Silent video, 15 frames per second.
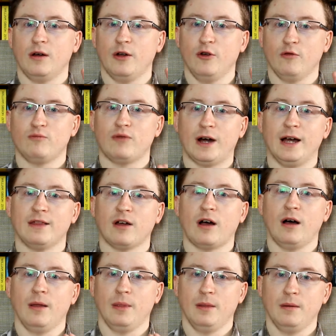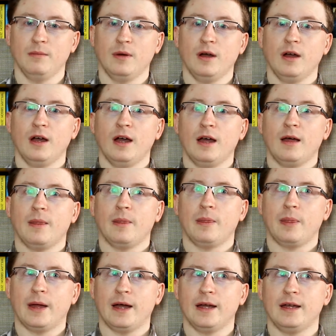enough praise on them.
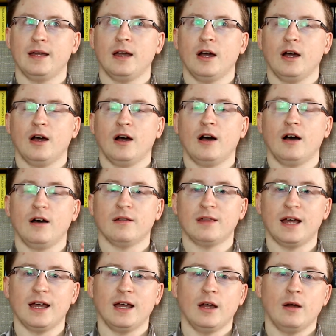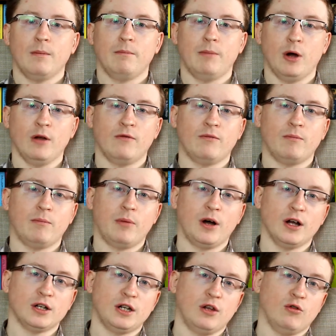They are set both
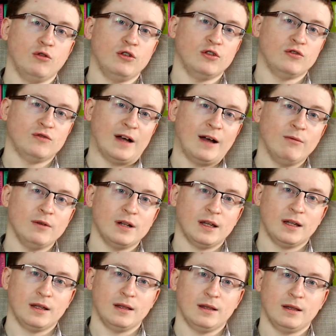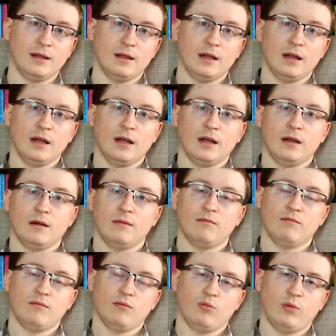partially underground in
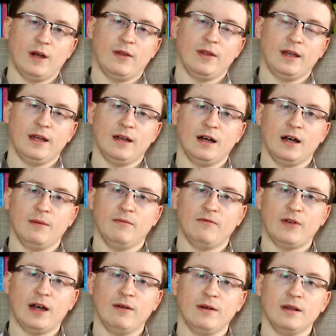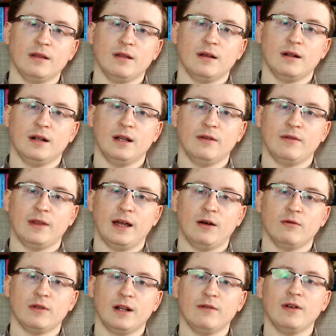where the fairies live and the
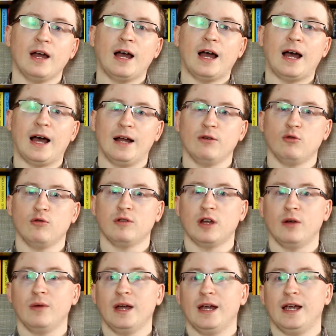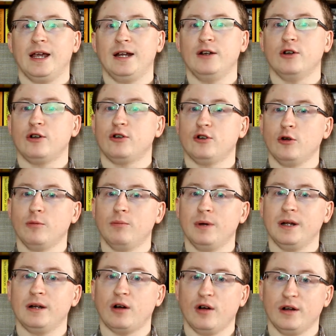elves live, and also in
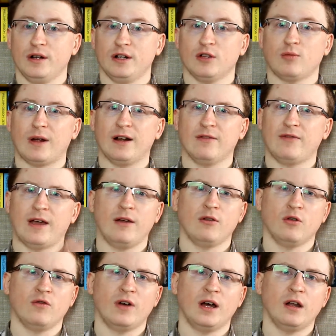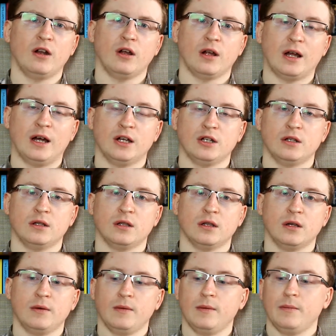Dublin, Ireland, as well as these other locations.